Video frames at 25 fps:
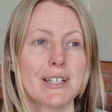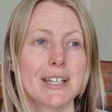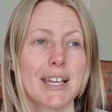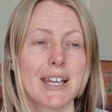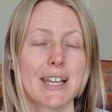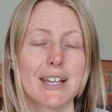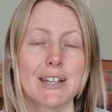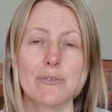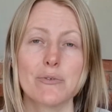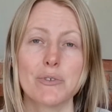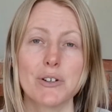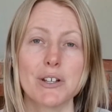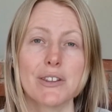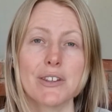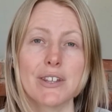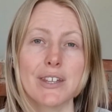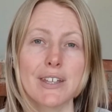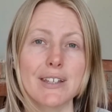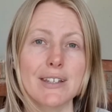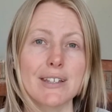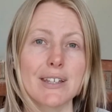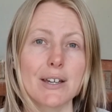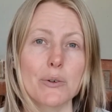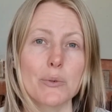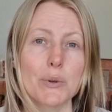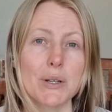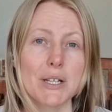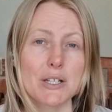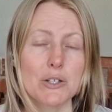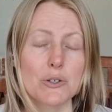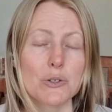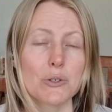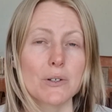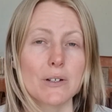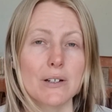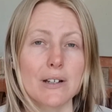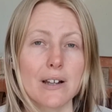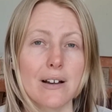everything that we
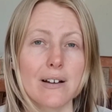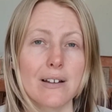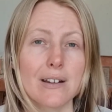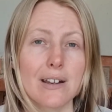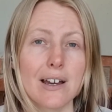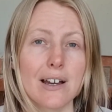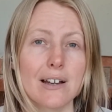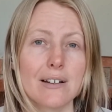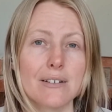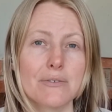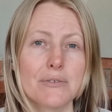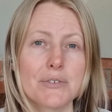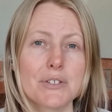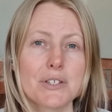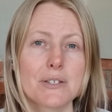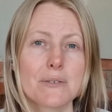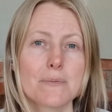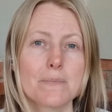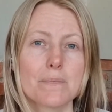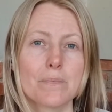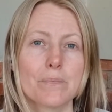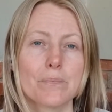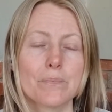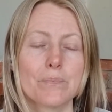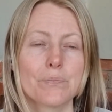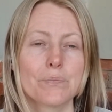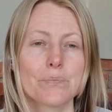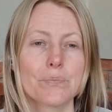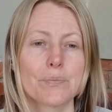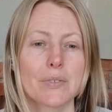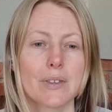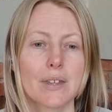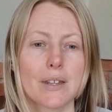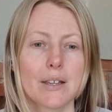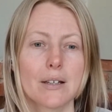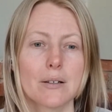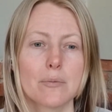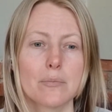do in our lives?
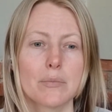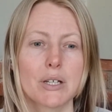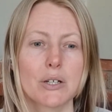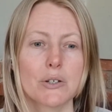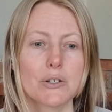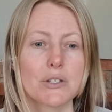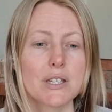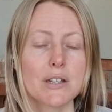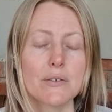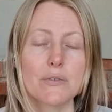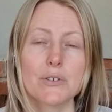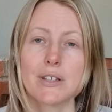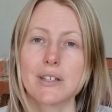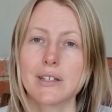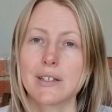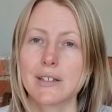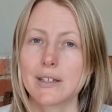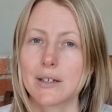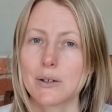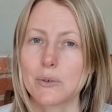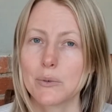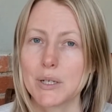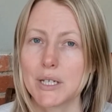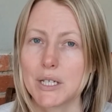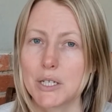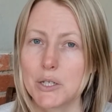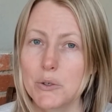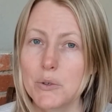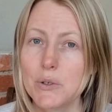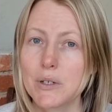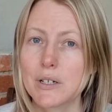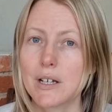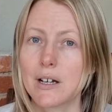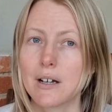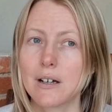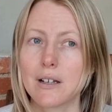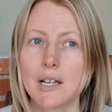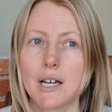Because everything that we do
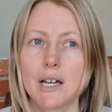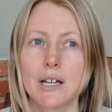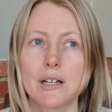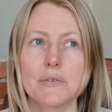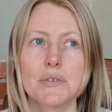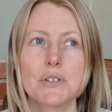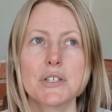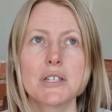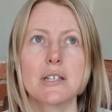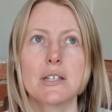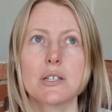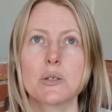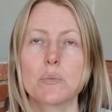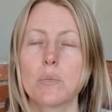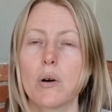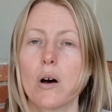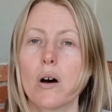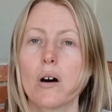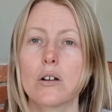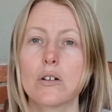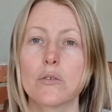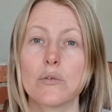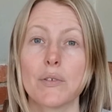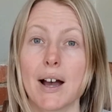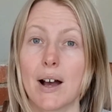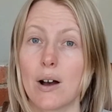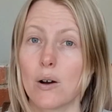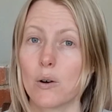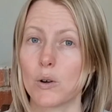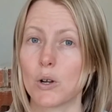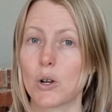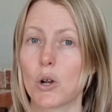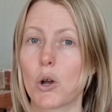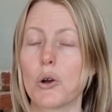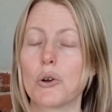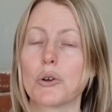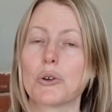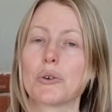in our lives is part of our
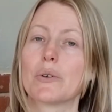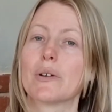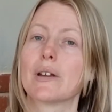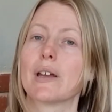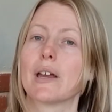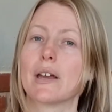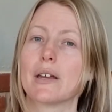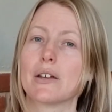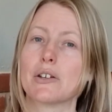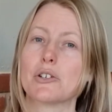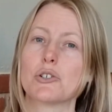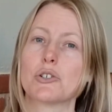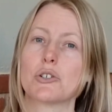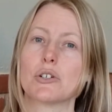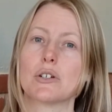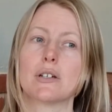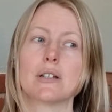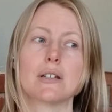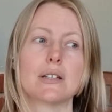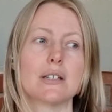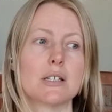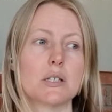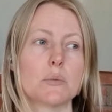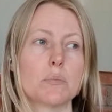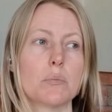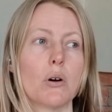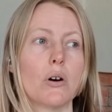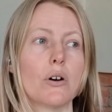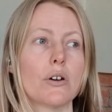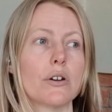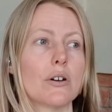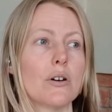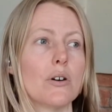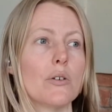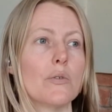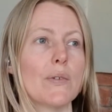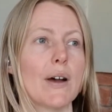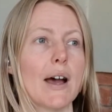co-creation. It's part
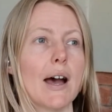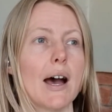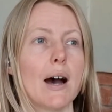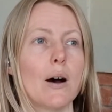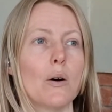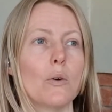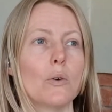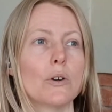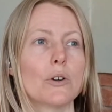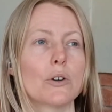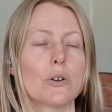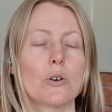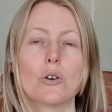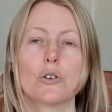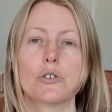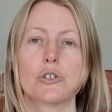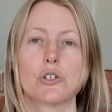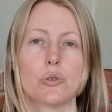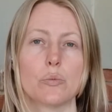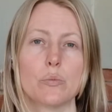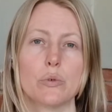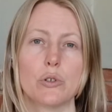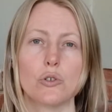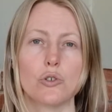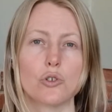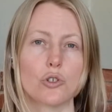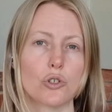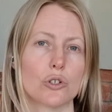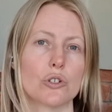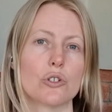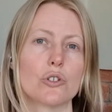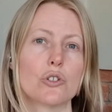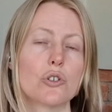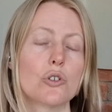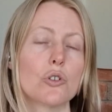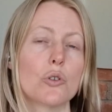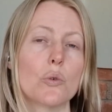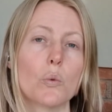of our contribution
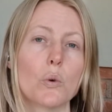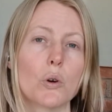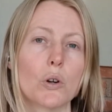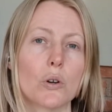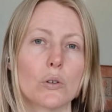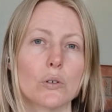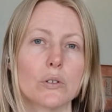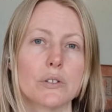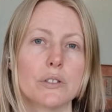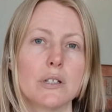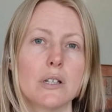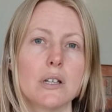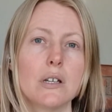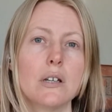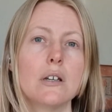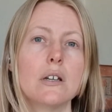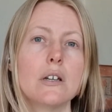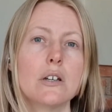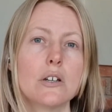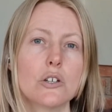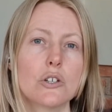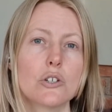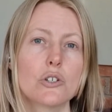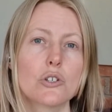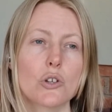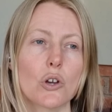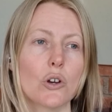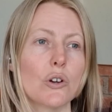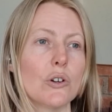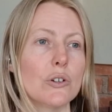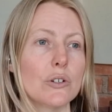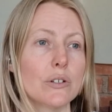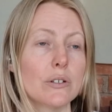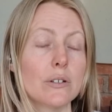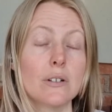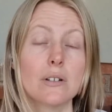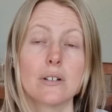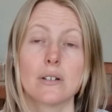to the world. So
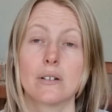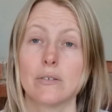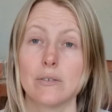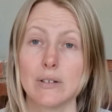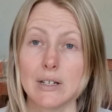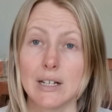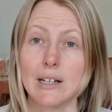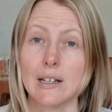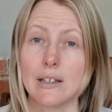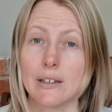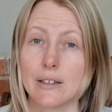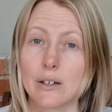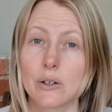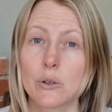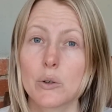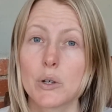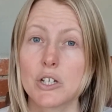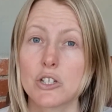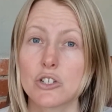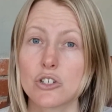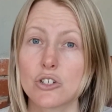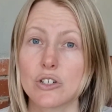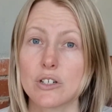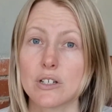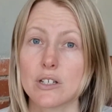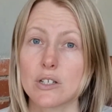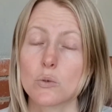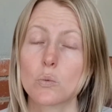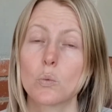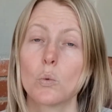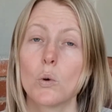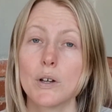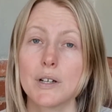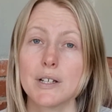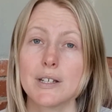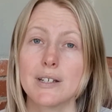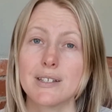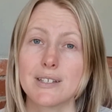really the question is,
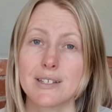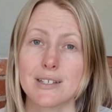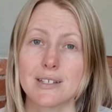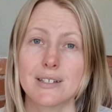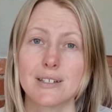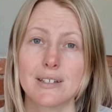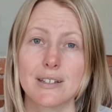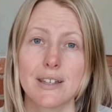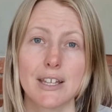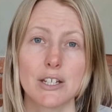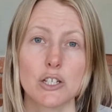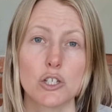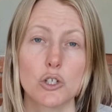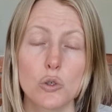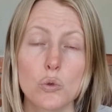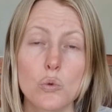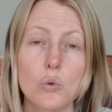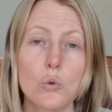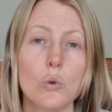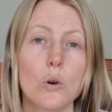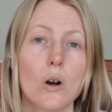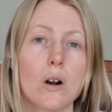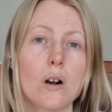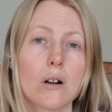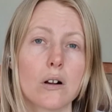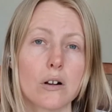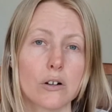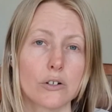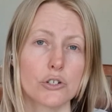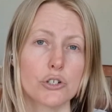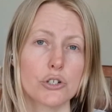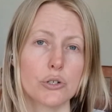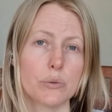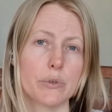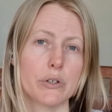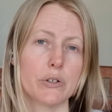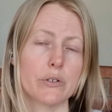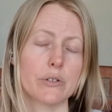what is it that you are
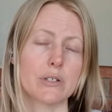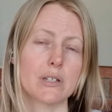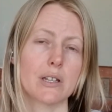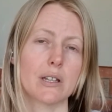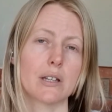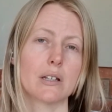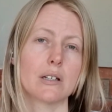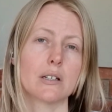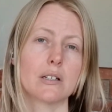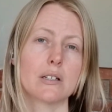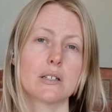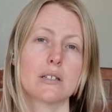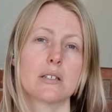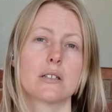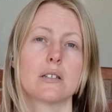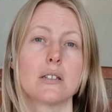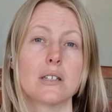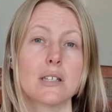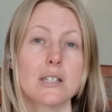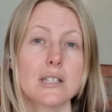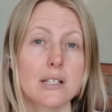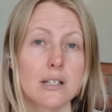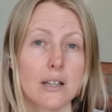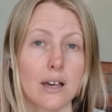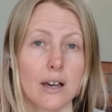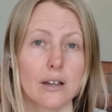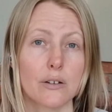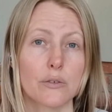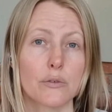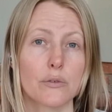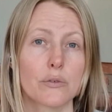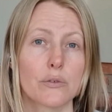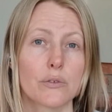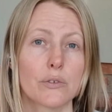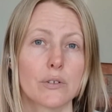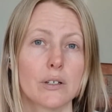contributing to this life,